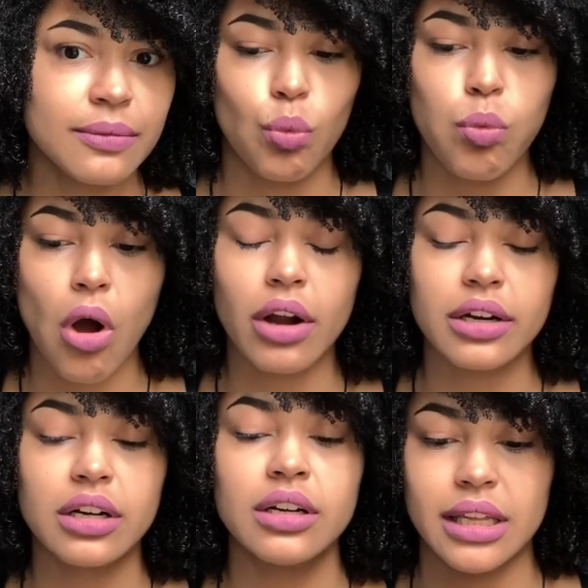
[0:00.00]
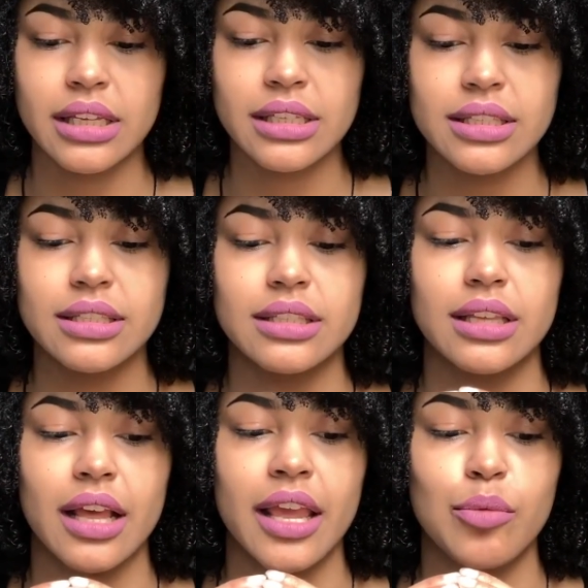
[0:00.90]
Water is
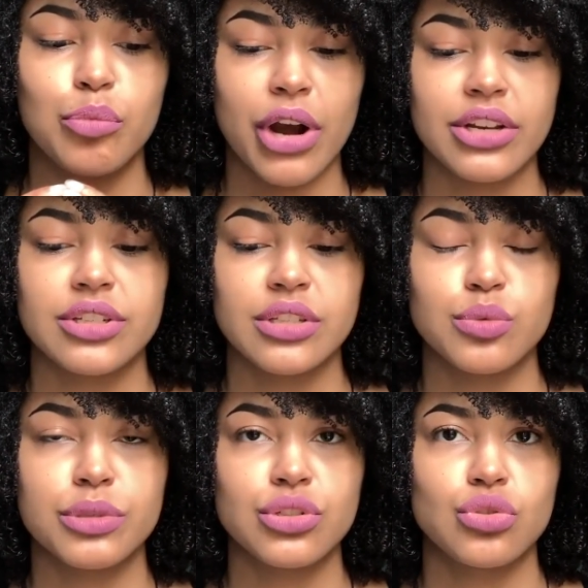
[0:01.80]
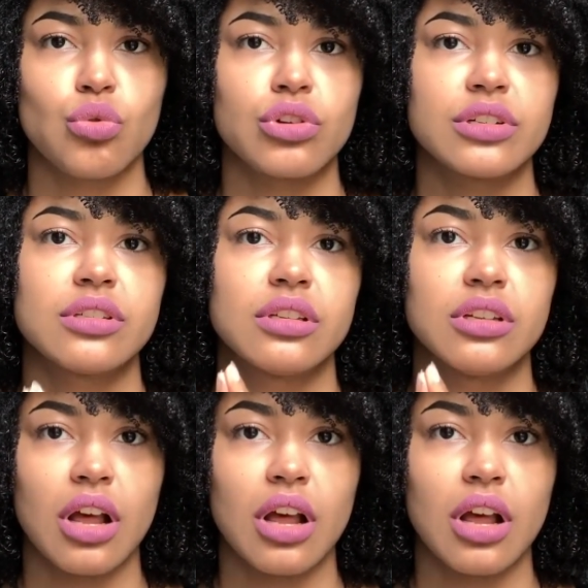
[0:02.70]
a precious resource,